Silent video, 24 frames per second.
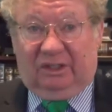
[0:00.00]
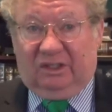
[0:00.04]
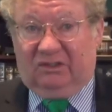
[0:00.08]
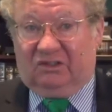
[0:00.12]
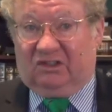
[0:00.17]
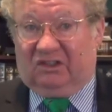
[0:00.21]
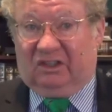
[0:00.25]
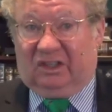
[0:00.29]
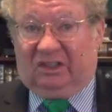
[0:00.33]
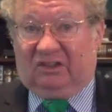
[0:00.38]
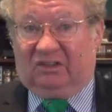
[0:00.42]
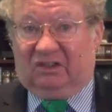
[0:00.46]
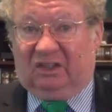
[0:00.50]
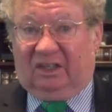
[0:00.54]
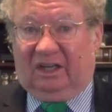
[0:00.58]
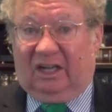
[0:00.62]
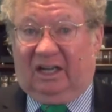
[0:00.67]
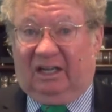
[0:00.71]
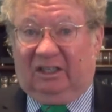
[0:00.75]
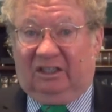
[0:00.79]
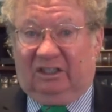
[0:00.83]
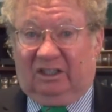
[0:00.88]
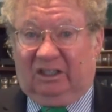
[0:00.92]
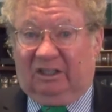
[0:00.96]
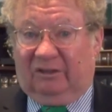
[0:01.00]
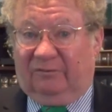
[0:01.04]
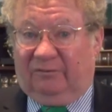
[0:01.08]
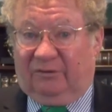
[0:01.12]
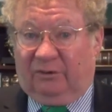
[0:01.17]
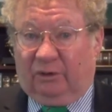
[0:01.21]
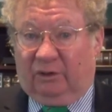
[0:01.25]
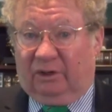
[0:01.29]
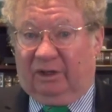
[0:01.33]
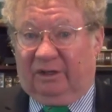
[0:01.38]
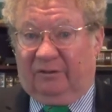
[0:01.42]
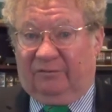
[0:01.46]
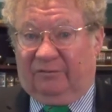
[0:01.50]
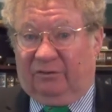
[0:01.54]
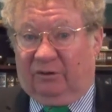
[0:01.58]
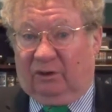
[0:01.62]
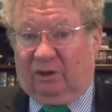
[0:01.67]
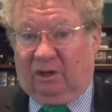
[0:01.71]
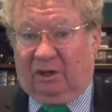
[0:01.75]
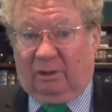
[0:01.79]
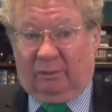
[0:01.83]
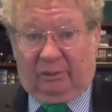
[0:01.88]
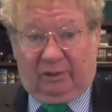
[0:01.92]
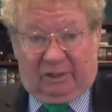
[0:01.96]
the 6th 1944,